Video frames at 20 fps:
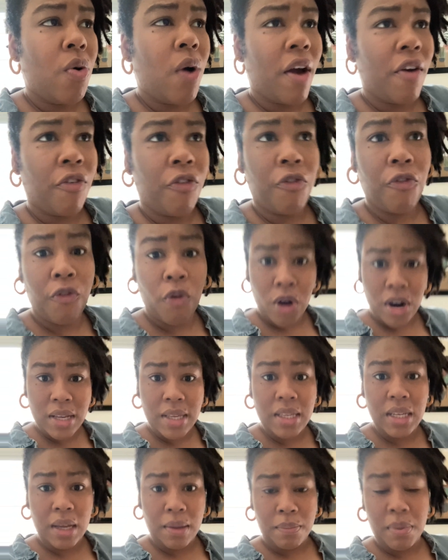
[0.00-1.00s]
are
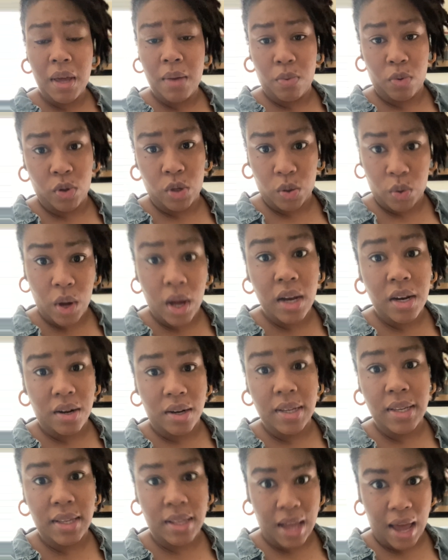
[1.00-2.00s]
forcing people to
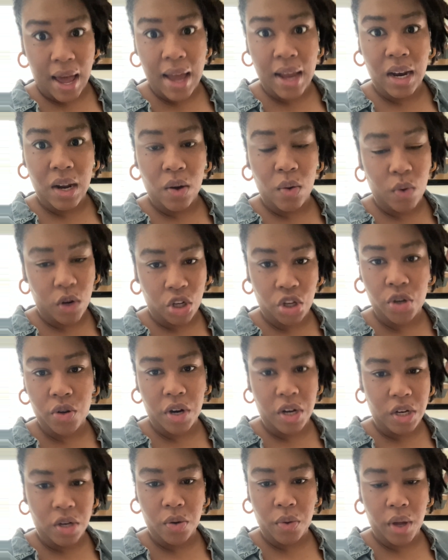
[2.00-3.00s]
understand what you are
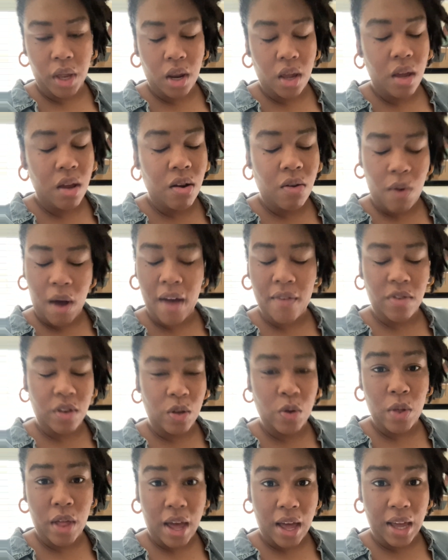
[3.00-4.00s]
doing. You don't have to
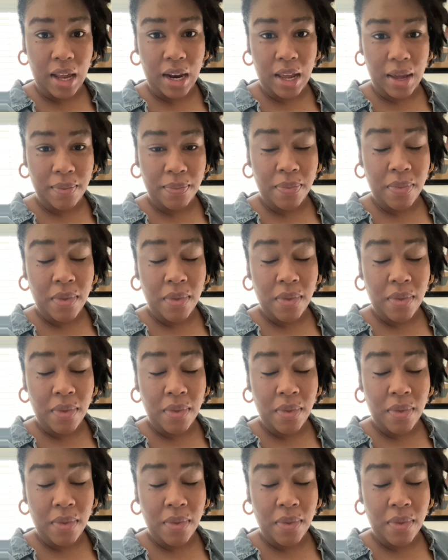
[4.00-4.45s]
do that, honey.